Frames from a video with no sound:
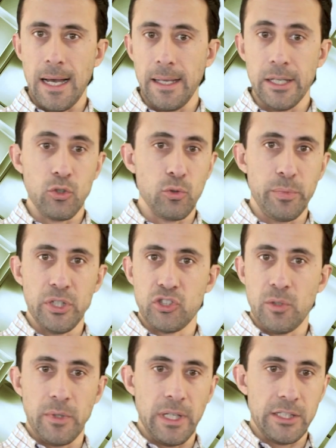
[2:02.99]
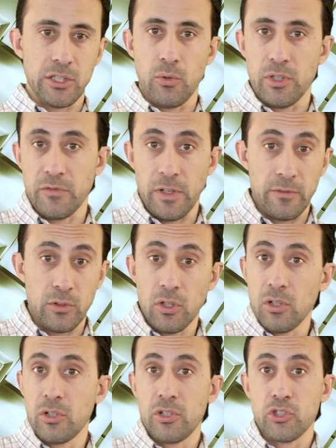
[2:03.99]
It could be something as low as $5,
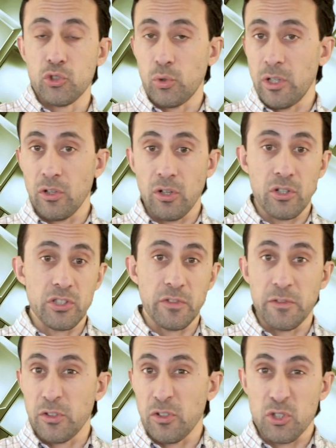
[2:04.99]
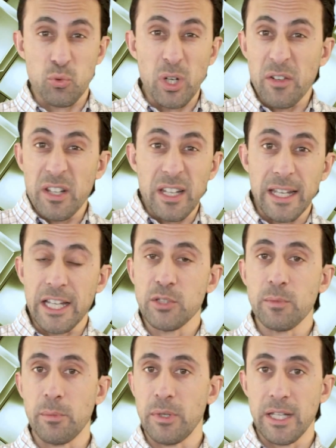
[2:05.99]
$20, $50, whatever the
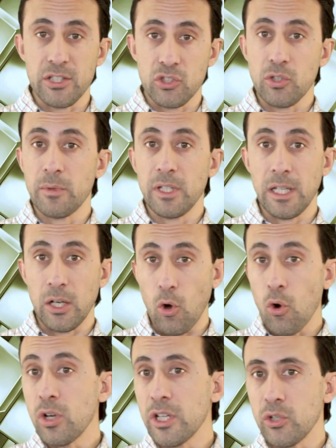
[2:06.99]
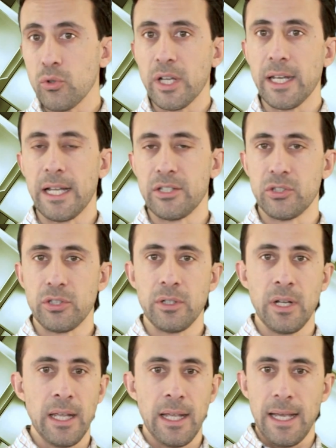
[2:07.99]
case may be. That's something that only you can answer.
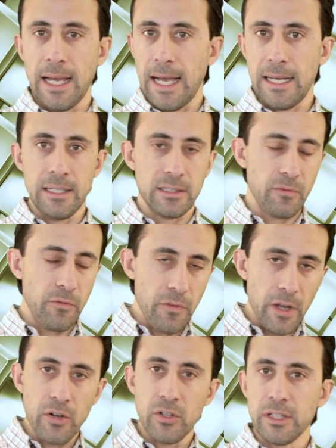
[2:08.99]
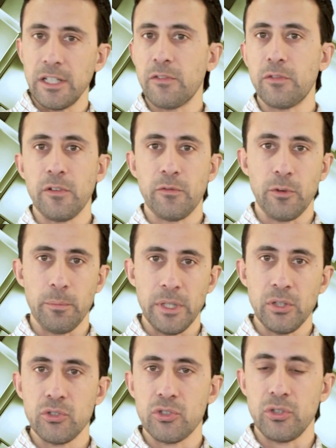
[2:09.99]
And it's very different from
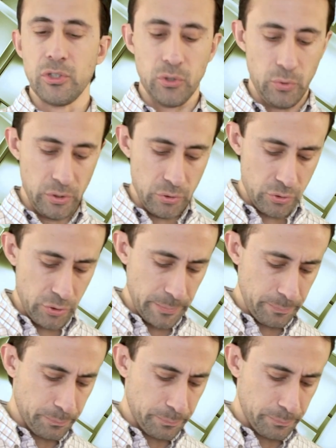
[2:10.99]
industry to industry.